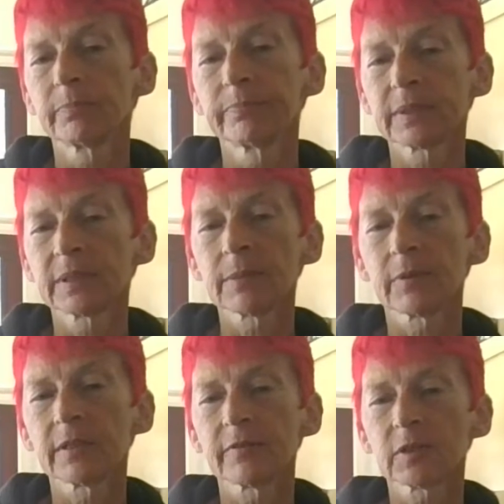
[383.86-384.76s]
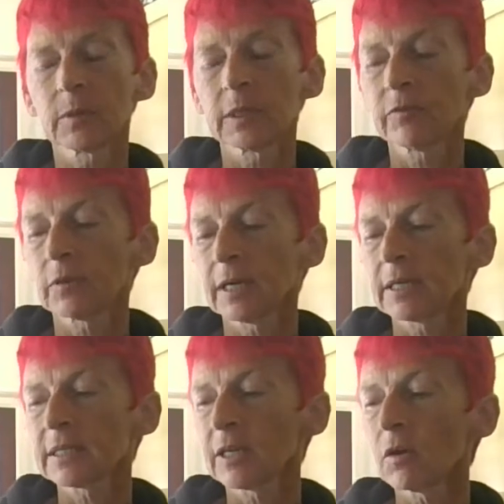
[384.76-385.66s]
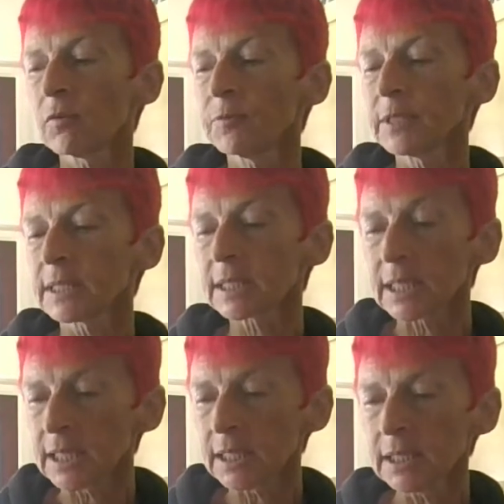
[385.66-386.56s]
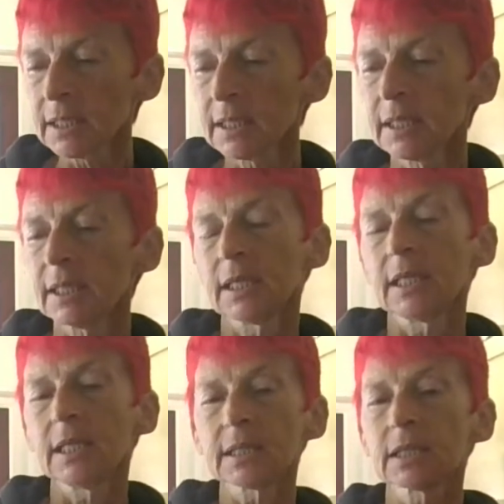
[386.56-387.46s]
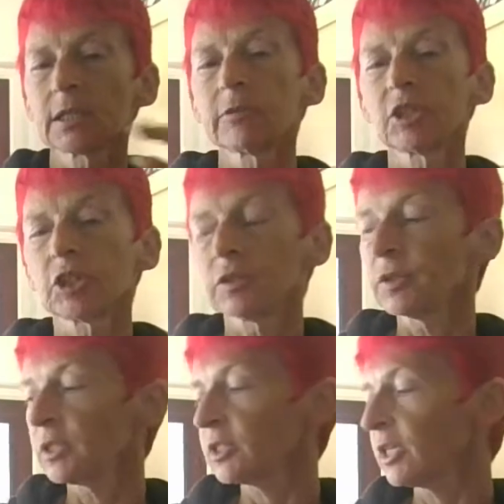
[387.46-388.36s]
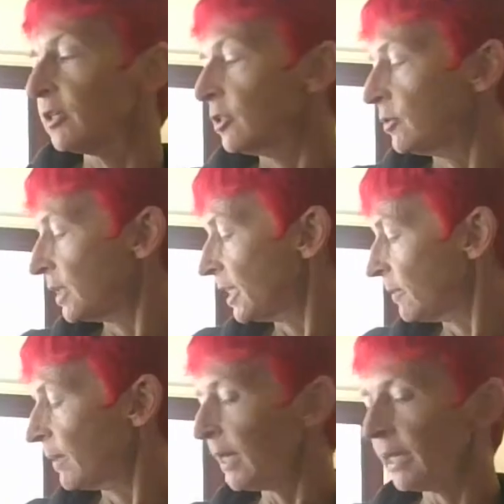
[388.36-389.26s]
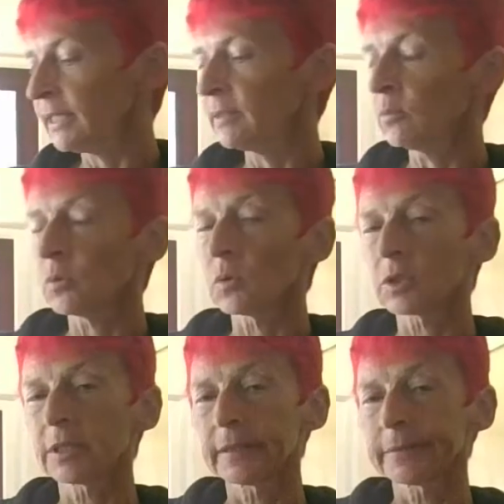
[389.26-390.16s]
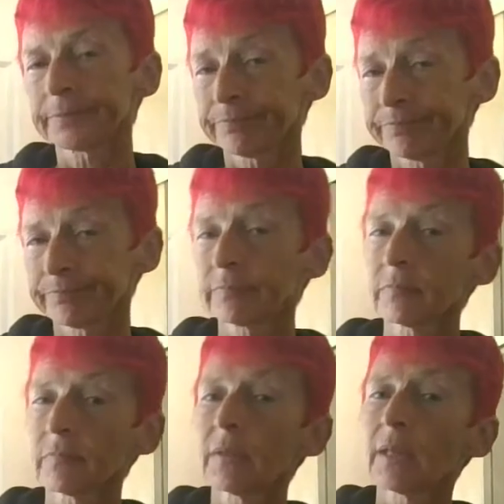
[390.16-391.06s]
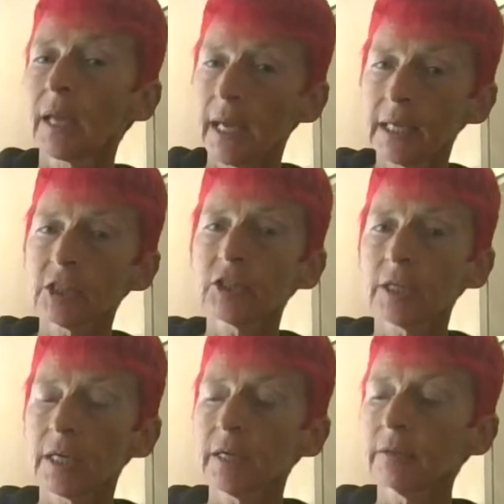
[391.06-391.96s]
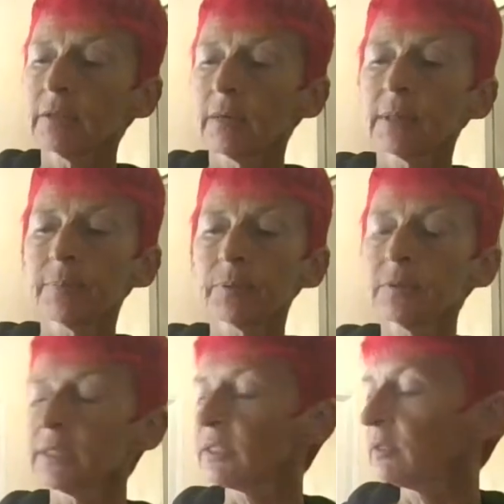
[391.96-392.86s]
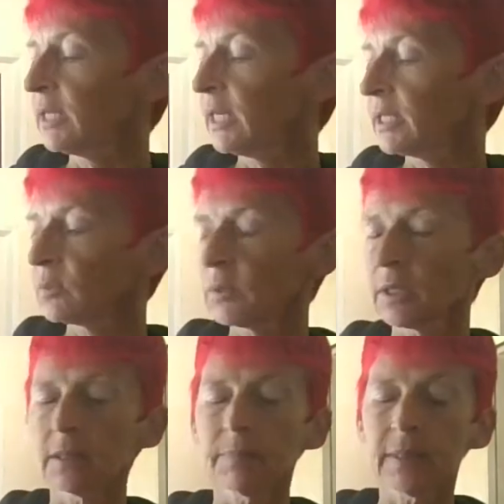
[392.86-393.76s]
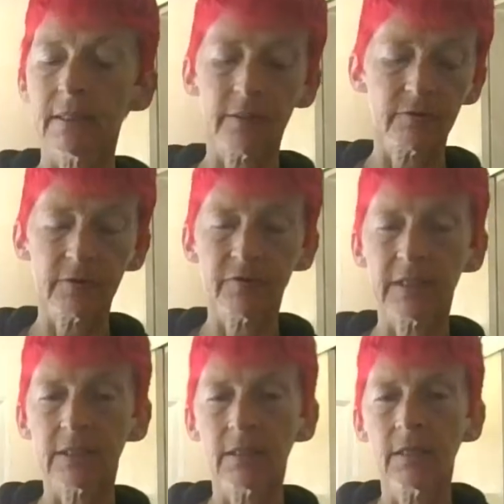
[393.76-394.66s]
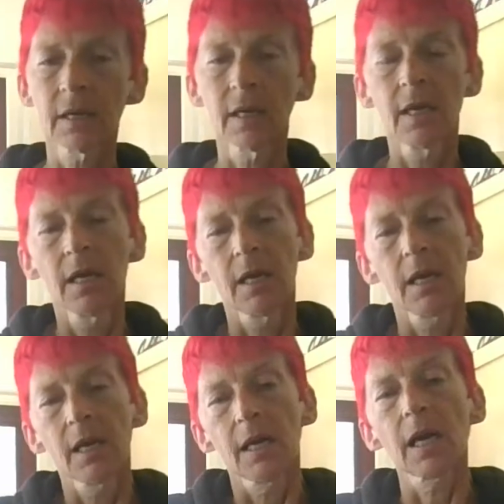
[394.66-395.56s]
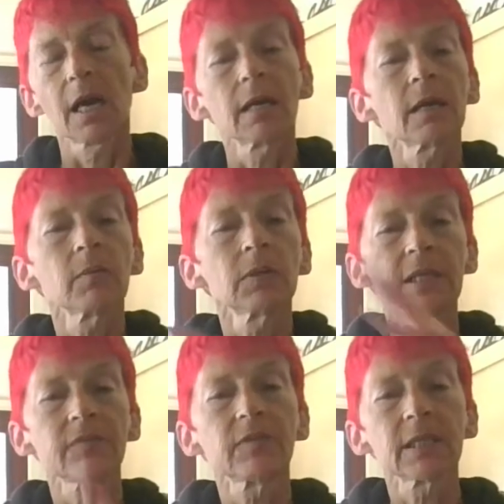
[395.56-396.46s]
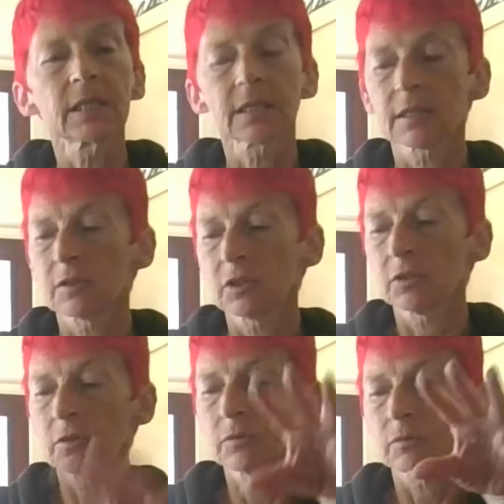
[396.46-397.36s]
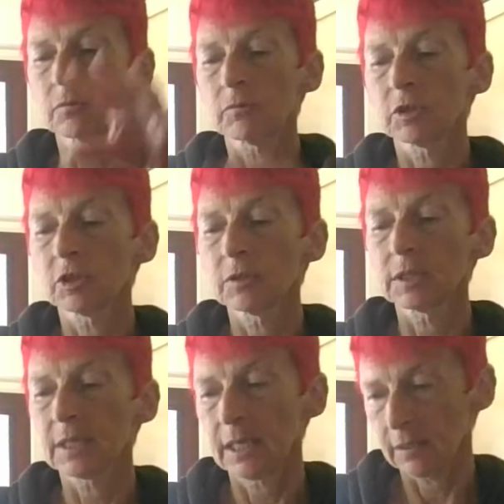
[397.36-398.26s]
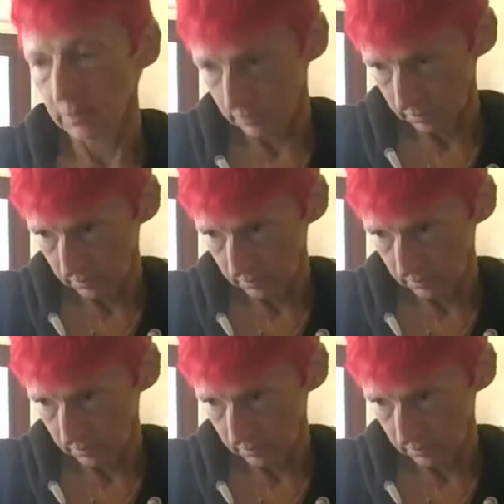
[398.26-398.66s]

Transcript: simmer it for 24 hours. Now, obviously, it's going to reduce, so you keep adding water as you go. I mean, I'm putting this on now because we're going to bed after a fedder, and I will leave this to reduce down